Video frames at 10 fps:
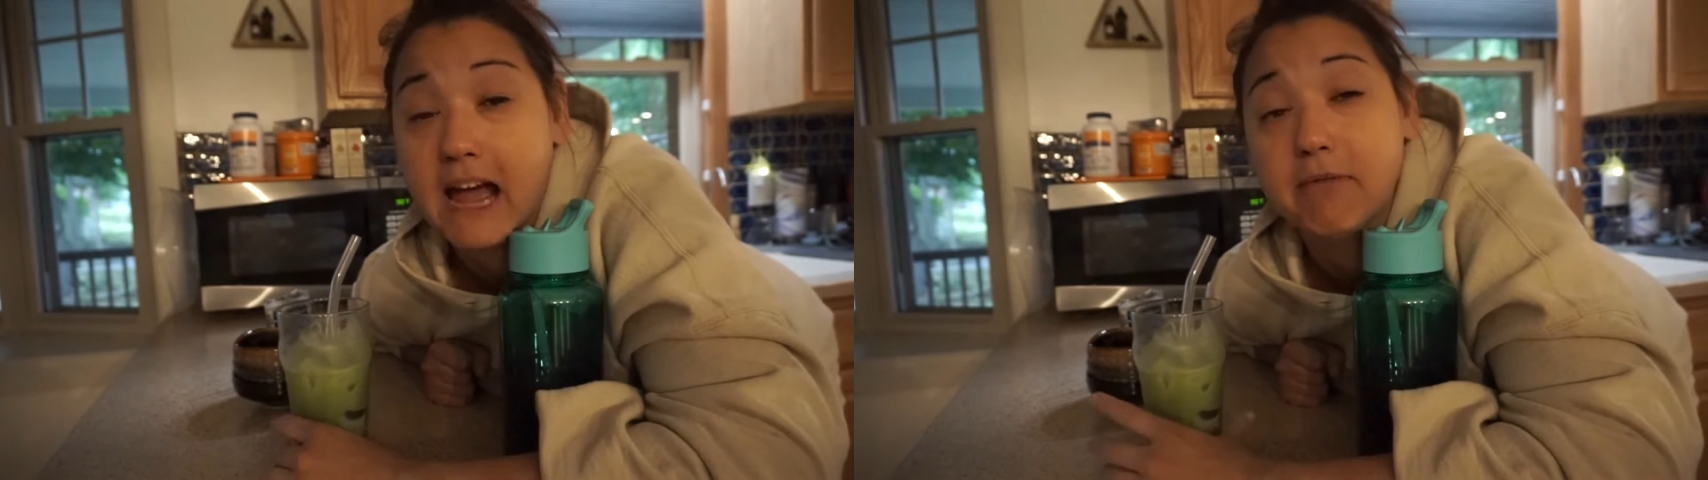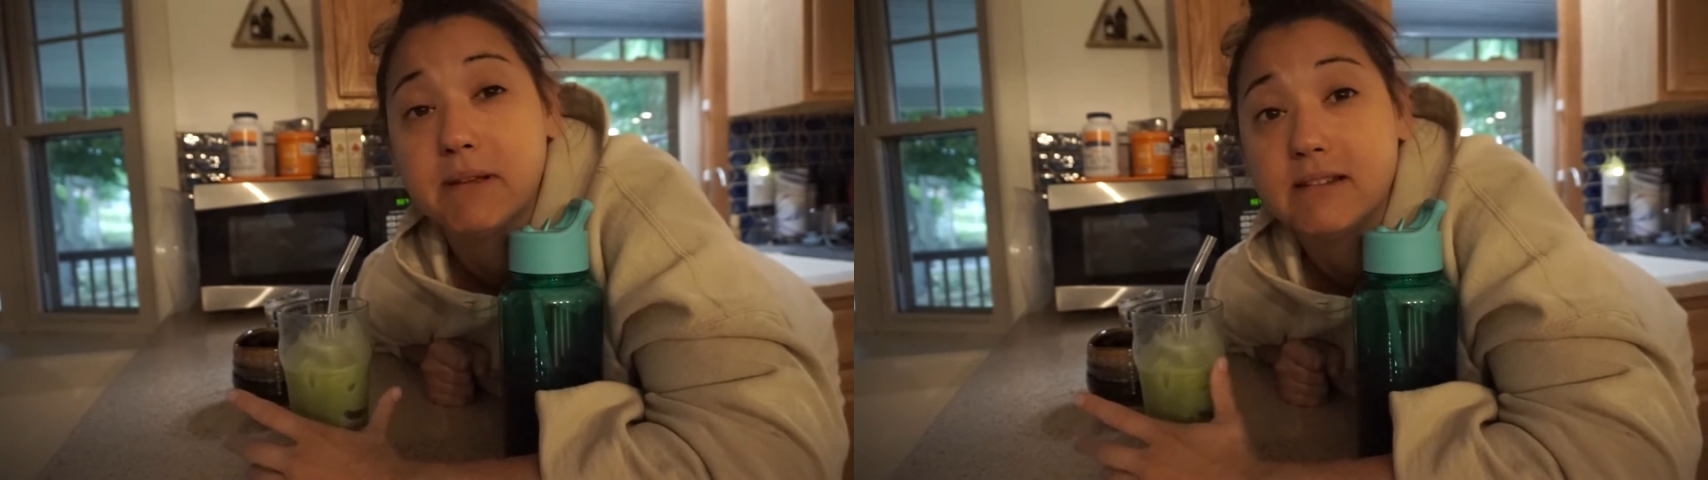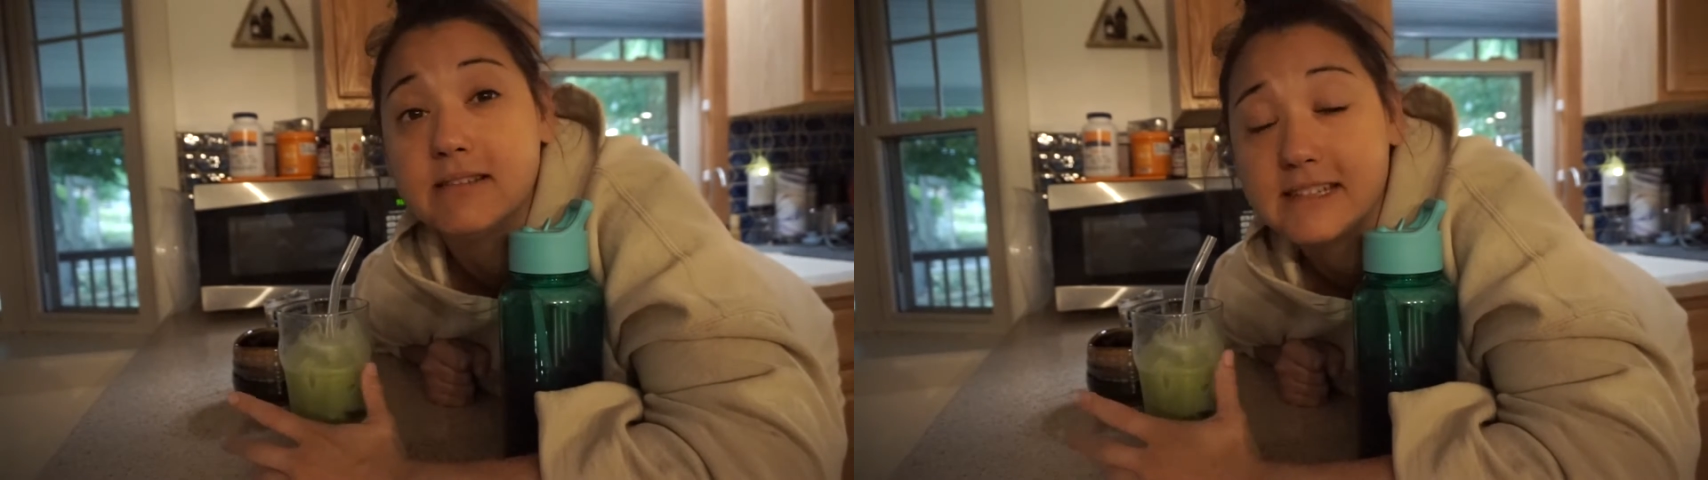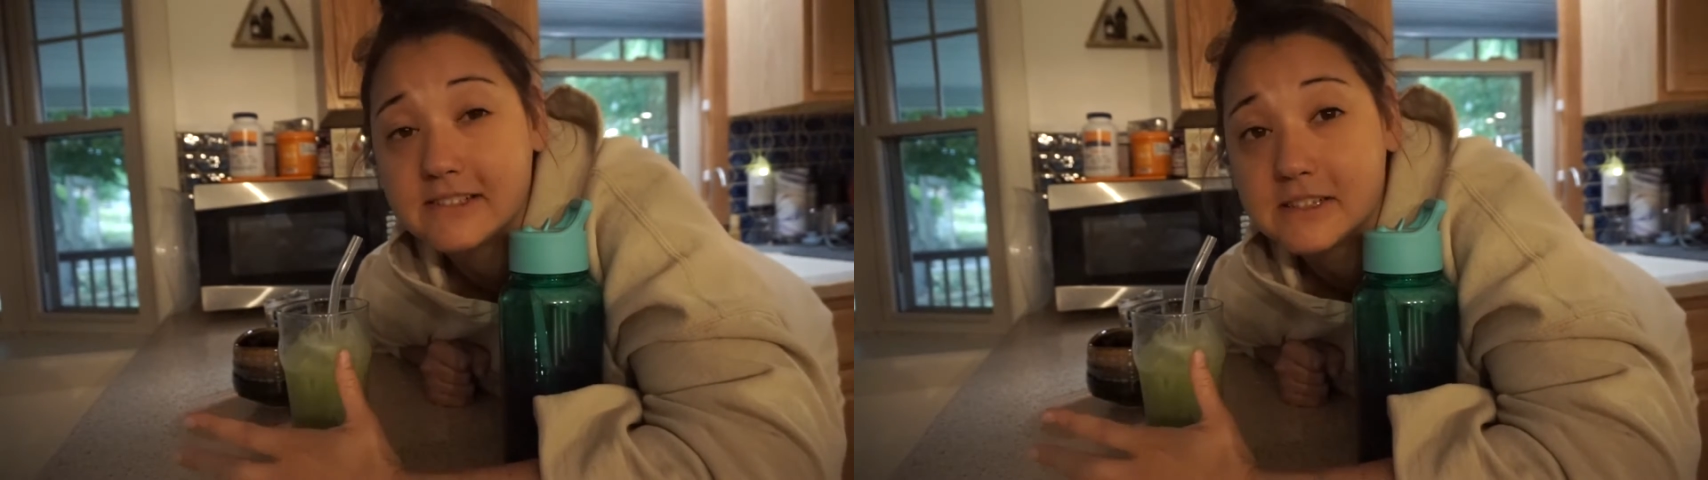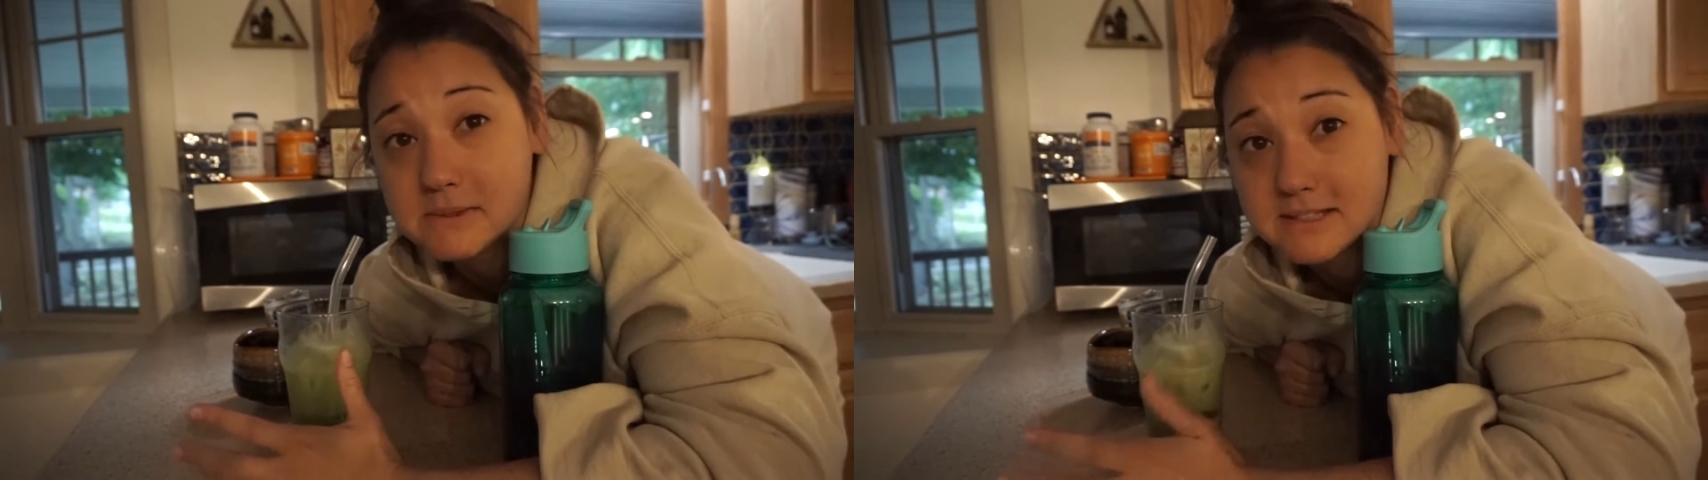I've been
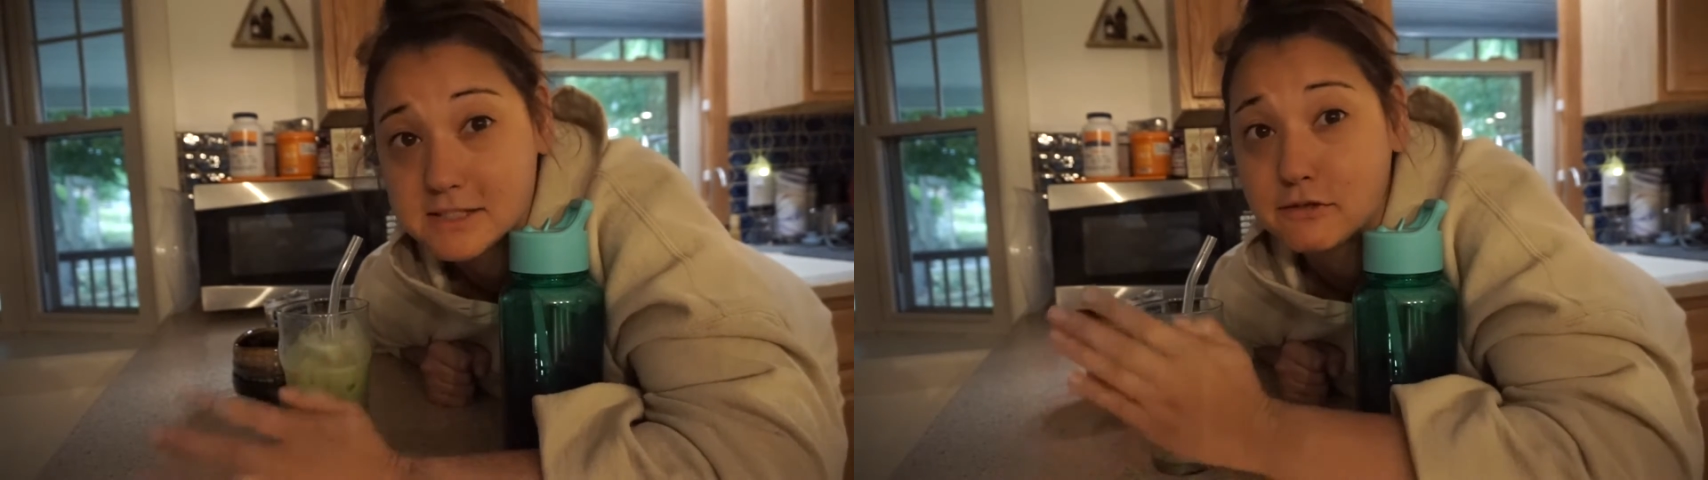dealing with this